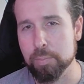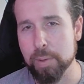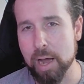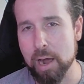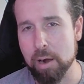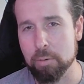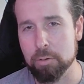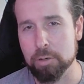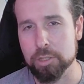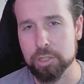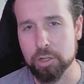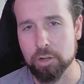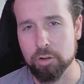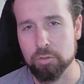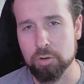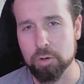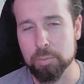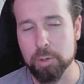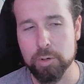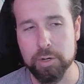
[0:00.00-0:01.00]
PowerShell
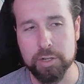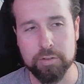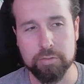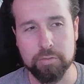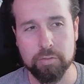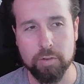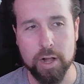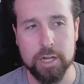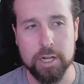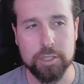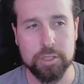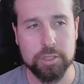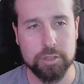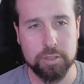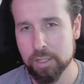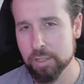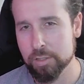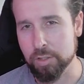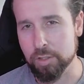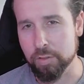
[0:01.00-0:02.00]
remoting fresh.
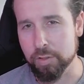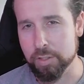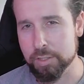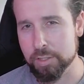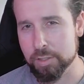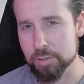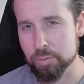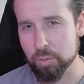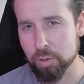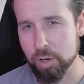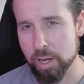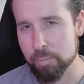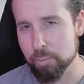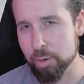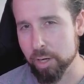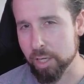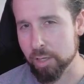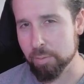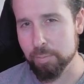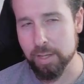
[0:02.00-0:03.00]
So this is what I'm
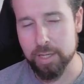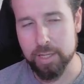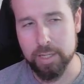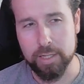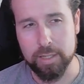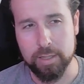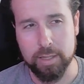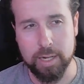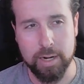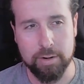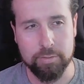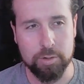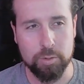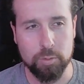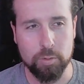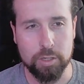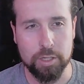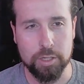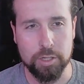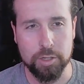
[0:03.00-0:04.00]
recommending that
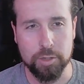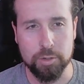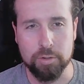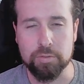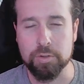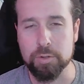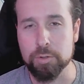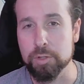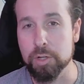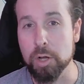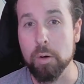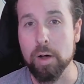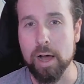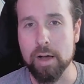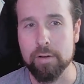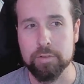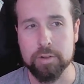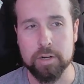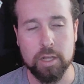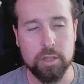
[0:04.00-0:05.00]
everyone do if you don't
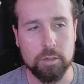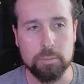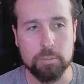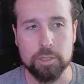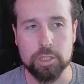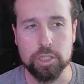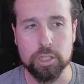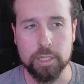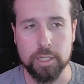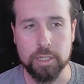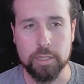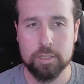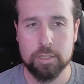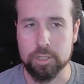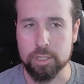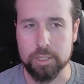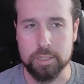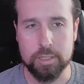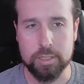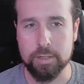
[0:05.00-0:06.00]
have another machine.
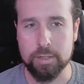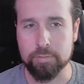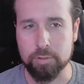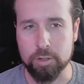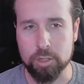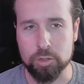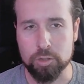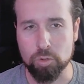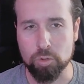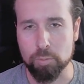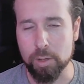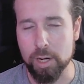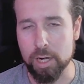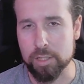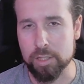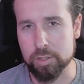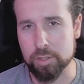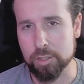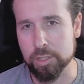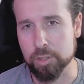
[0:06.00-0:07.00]
Just get
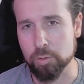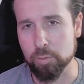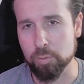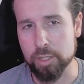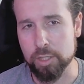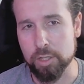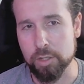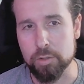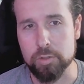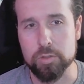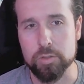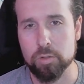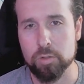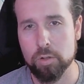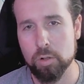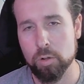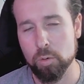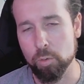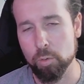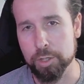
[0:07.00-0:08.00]
VirtualBox on your Windows
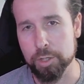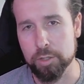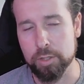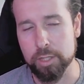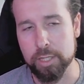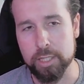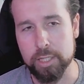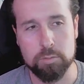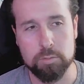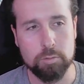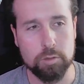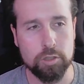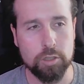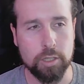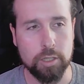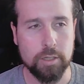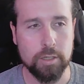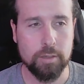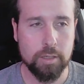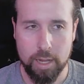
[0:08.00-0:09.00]
or your Linux
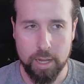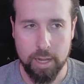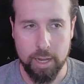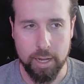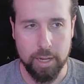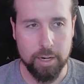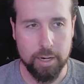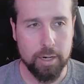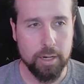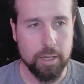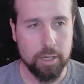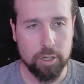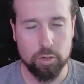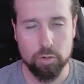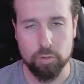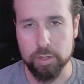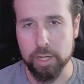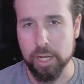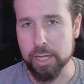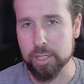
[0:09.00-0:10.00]
machine and
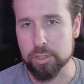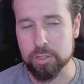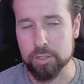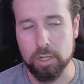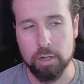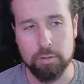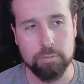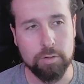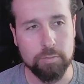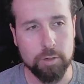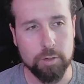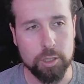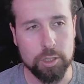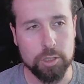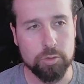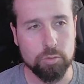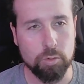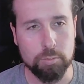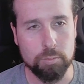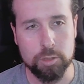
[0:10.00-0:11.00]
create yourself a
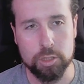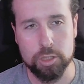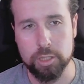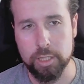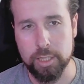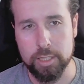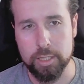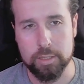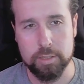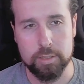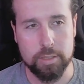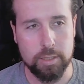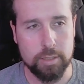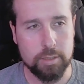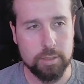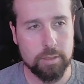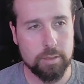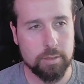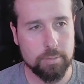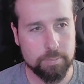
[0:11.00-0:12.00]
virtual machine
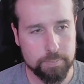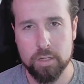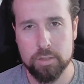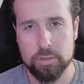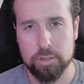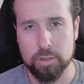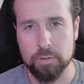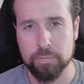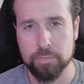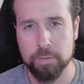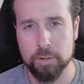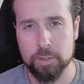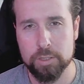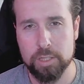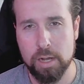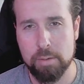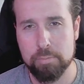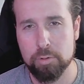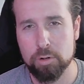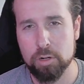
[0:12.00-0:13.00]
instance. So the first
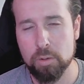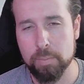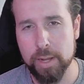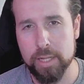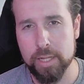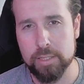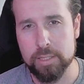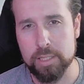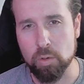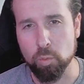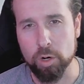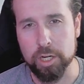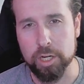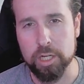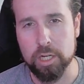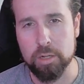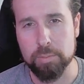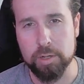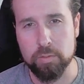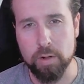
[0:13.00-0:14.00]
couple commands that we're going
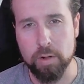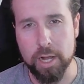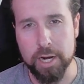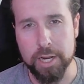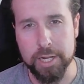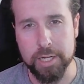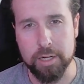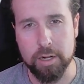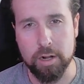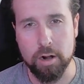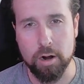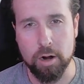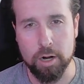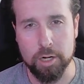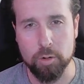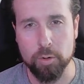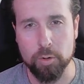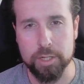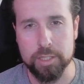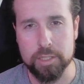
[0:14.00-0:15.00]
to be running are
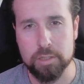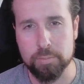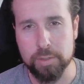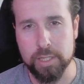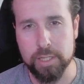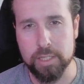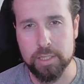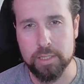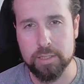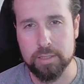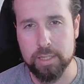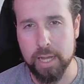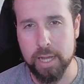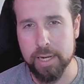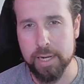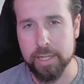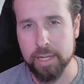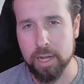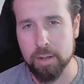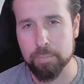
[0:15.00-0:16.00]
going to be
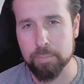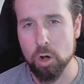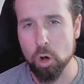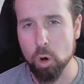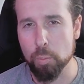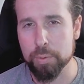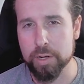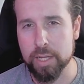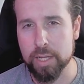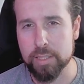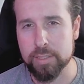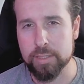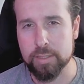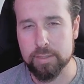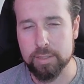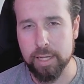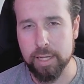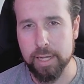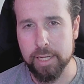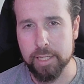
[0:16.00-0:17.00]
setting up
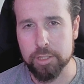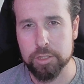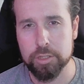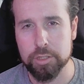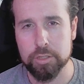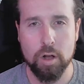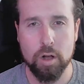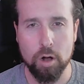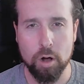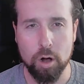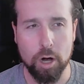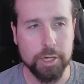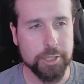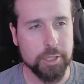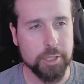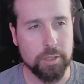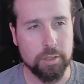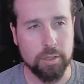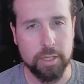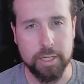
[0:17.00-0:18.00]
OpenSSH on
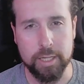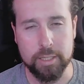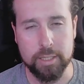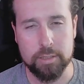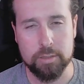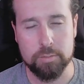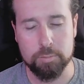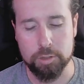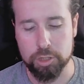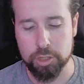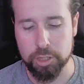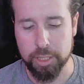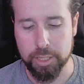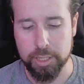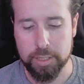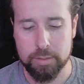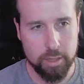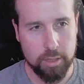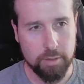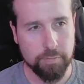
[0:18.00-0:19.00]
your Linux
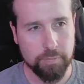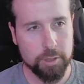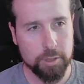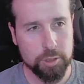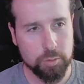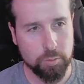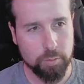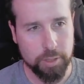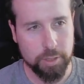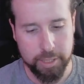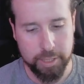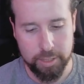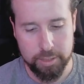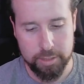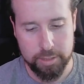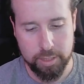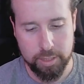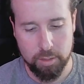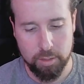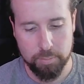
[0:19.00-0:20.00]
machine. The first one here
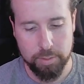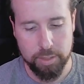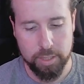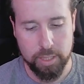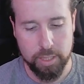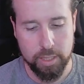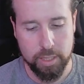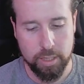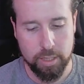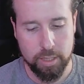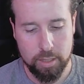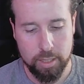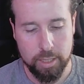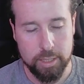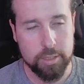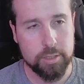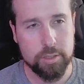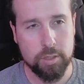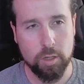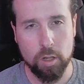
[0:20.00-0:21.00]
is going to be
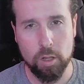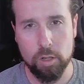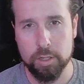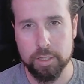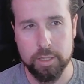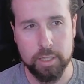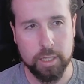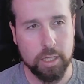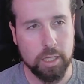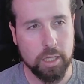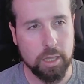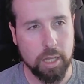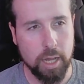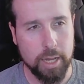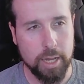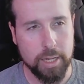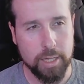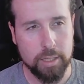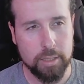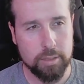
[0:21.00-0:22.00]
installing the
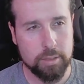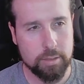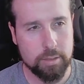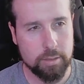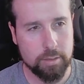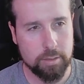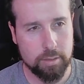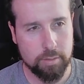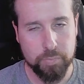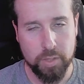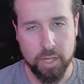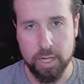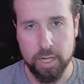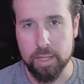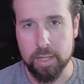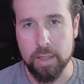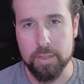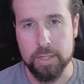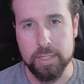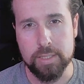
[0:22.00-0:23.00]
clients. And
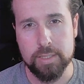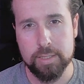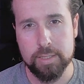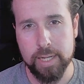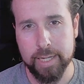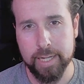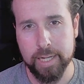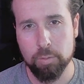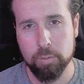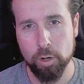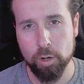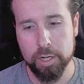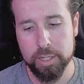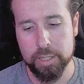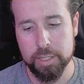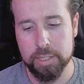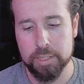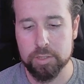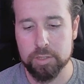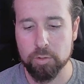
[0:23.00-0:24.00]
then the second one
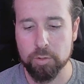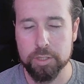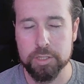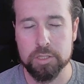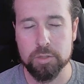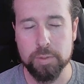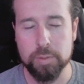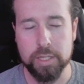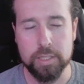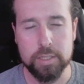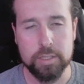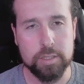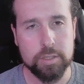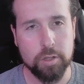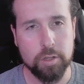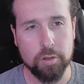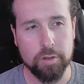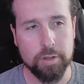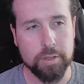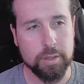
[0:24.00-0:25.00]
is going to be
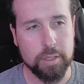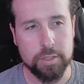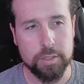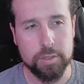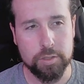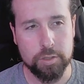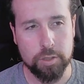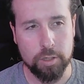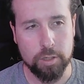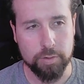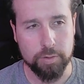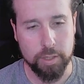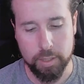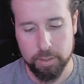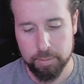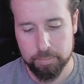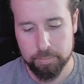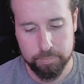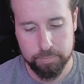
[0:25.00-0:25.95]
installing the server.